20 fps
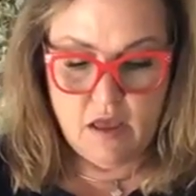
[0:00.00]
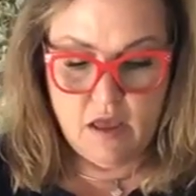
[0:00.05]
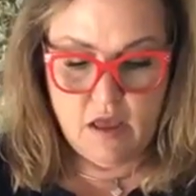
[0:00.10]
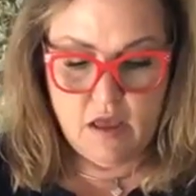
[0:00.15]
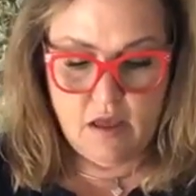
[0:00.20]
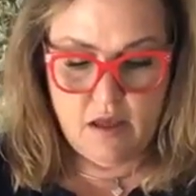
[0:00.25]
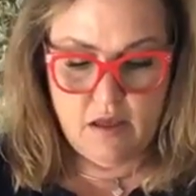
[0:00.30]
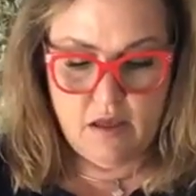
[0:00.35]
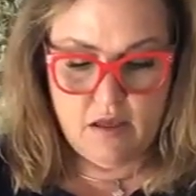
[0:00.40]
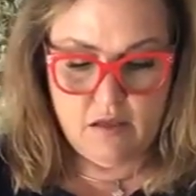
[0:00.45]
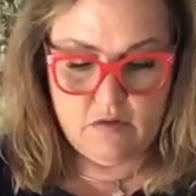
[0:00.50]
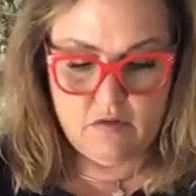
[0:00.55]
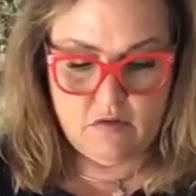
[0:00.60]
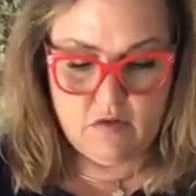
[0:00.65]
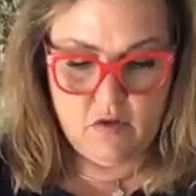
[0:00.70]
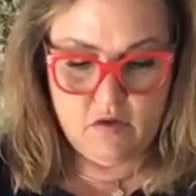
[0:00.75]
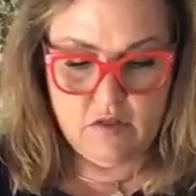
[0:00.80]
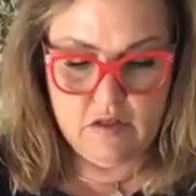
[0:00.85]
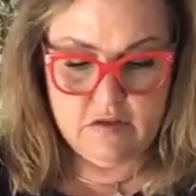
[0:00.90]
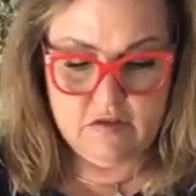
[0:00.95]

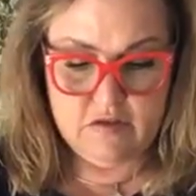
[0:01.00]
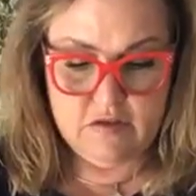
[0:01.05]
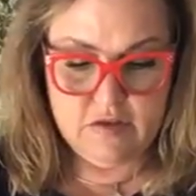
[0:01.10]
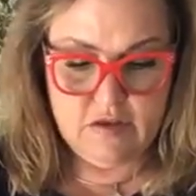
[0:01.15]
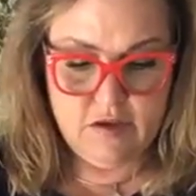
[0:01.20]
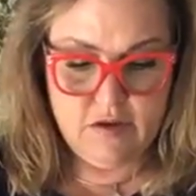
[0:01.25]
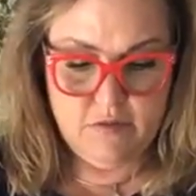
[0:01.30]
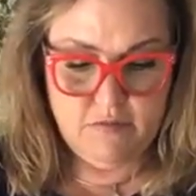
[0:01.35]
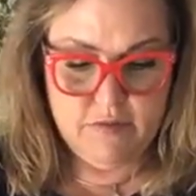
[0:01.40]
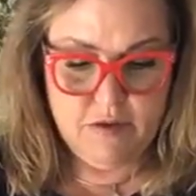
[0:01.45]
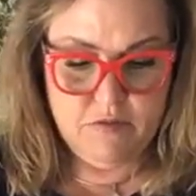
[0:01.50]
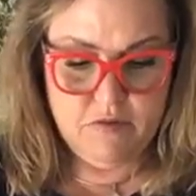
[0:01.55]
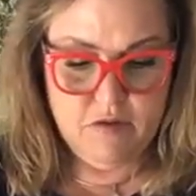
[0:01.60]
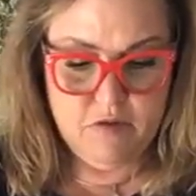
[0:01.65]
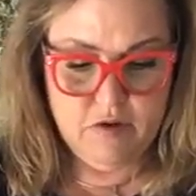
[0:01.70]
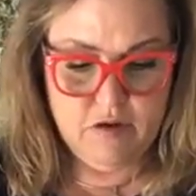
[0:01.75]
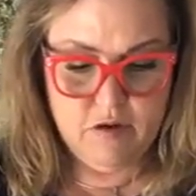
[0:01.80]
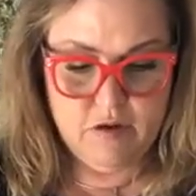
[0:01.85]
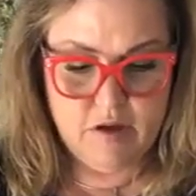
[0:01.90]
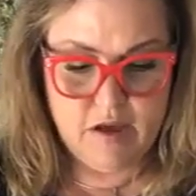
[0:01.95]
So let's see.
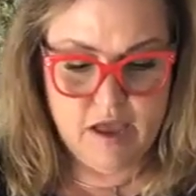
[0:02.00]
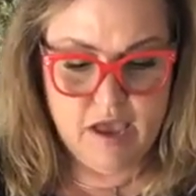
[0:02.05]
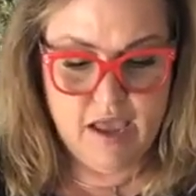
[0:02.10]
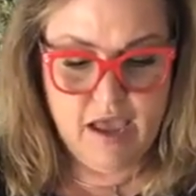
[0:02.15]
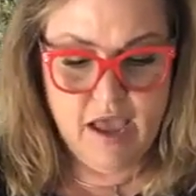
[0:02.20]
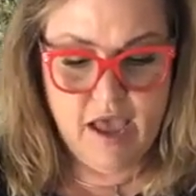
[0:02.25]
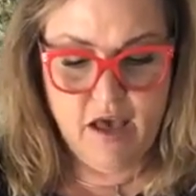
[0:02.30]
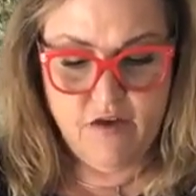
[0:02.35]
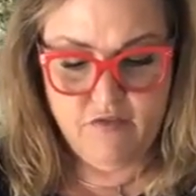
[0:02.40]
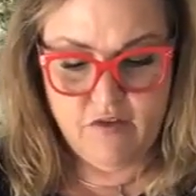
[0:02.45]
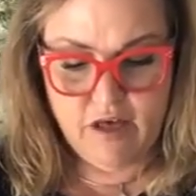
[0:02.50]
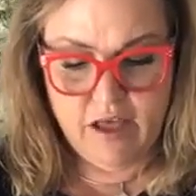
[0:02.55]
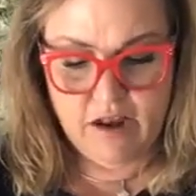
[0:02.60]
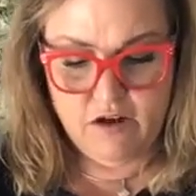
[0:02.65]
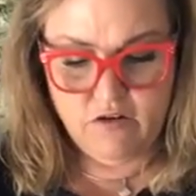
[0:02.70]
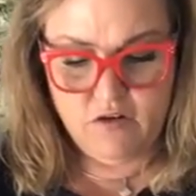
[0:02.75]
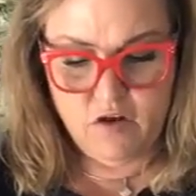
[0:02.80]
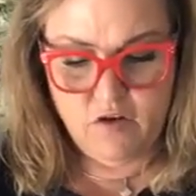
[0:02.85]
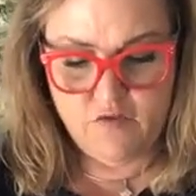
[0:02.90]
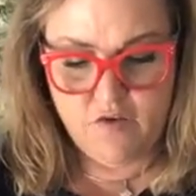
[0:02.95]
Maybe
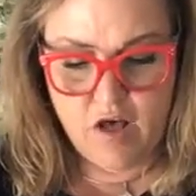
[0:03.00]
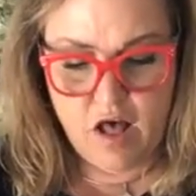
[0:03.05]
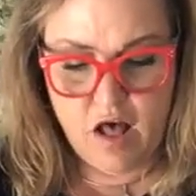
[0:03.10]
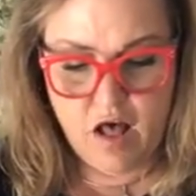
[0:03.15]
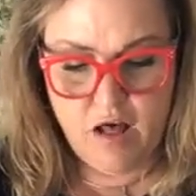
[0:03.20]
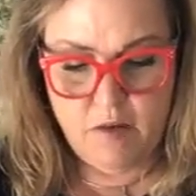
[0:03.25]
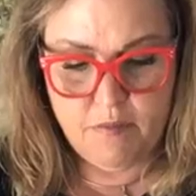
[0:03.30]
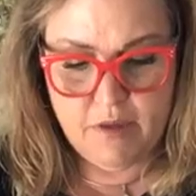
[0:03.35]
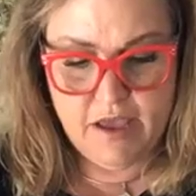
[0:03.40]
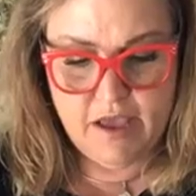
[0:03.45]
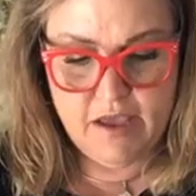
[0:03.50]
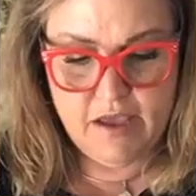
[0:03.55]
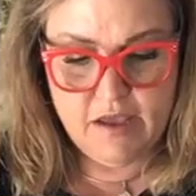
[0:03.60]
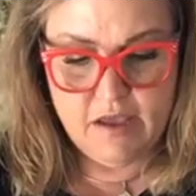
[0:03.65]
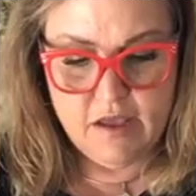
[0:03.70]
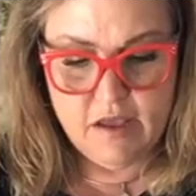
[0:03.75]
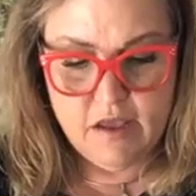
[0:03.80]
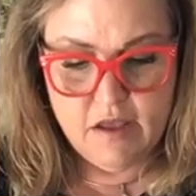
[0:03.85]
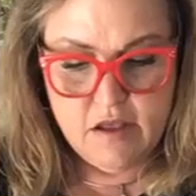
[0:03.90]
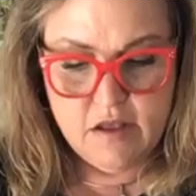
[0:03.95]
I don't know if all
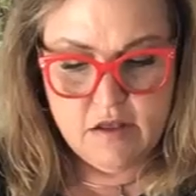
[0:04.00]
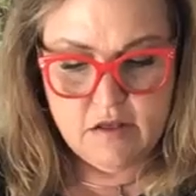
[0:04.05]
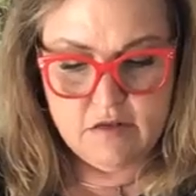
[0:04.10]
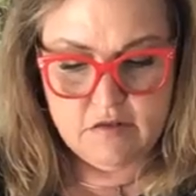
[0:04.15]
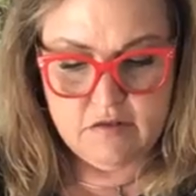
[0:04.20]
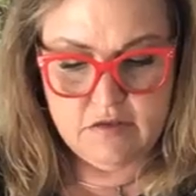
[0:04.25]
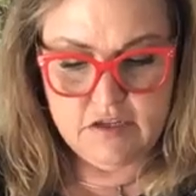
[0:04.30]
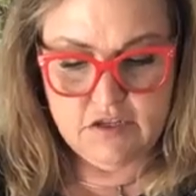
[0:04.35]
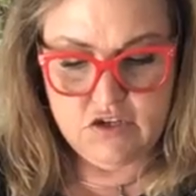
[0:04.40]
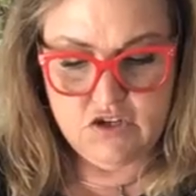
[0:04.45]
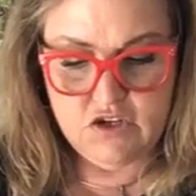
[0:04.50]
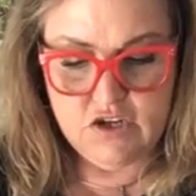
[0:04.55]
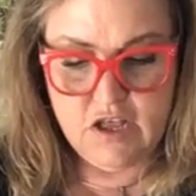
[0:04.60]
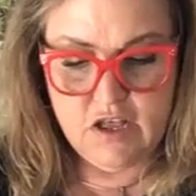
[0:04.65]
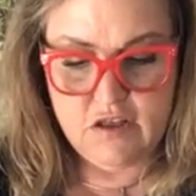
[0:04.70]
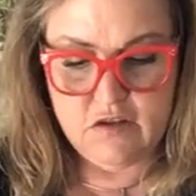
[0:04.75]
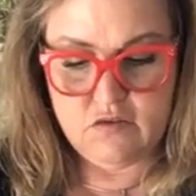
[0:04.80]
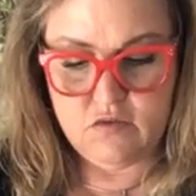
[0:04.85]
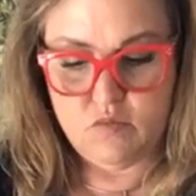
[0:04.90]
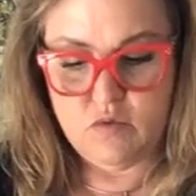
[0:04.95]
my
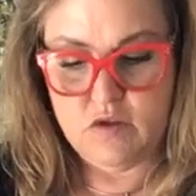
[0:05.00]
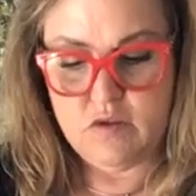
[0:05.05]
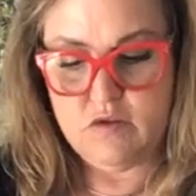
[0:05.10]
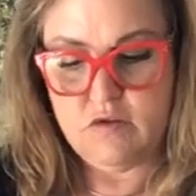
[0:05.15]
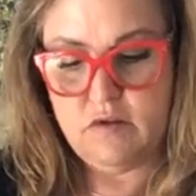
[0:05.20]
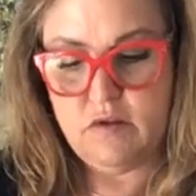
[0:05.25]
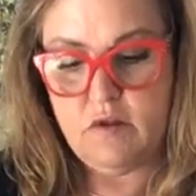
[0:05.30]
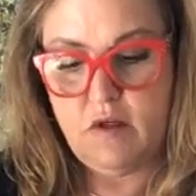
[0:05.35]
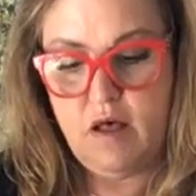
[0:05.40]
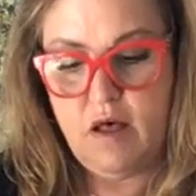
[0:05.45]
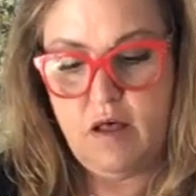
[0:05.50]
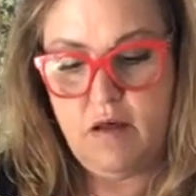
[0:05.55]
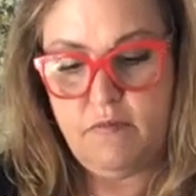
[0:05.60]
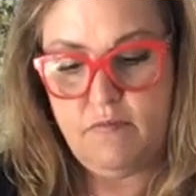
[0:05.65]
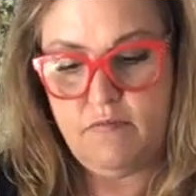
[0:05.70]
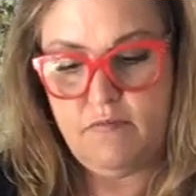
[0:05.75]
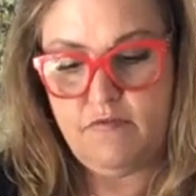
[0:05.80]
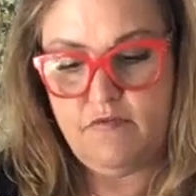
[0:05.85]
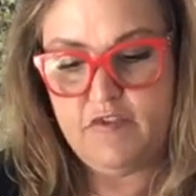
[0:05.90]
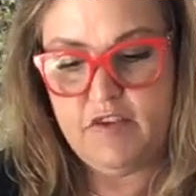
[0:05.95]
seashells will
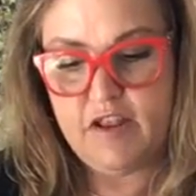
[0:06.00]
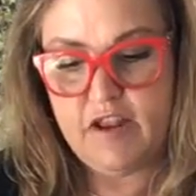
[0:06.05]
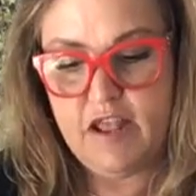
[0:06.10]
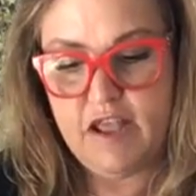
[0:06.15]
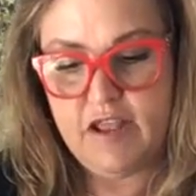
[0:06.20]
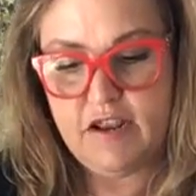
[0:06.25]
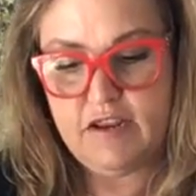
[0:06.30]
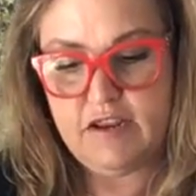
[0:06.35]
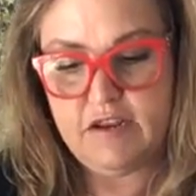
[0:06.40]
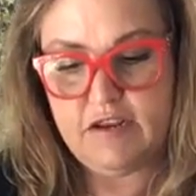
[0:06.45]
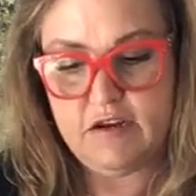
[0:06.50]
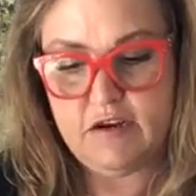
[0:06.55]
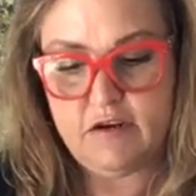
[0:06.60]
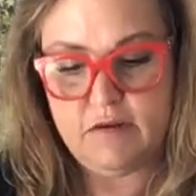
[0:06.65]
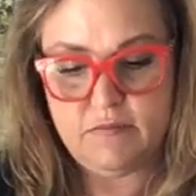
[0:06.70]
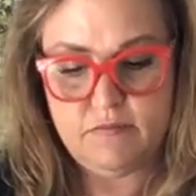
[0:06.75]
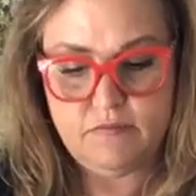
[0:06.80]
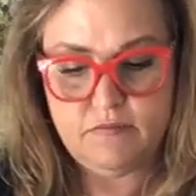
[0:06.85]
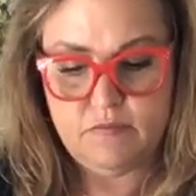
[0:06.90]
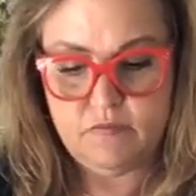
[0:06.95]
fit on
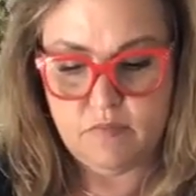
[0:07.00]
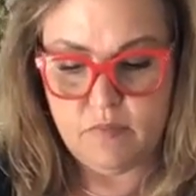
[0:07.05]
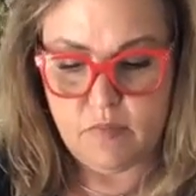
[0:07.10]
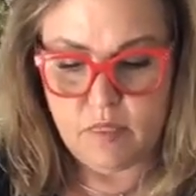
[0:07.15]
here,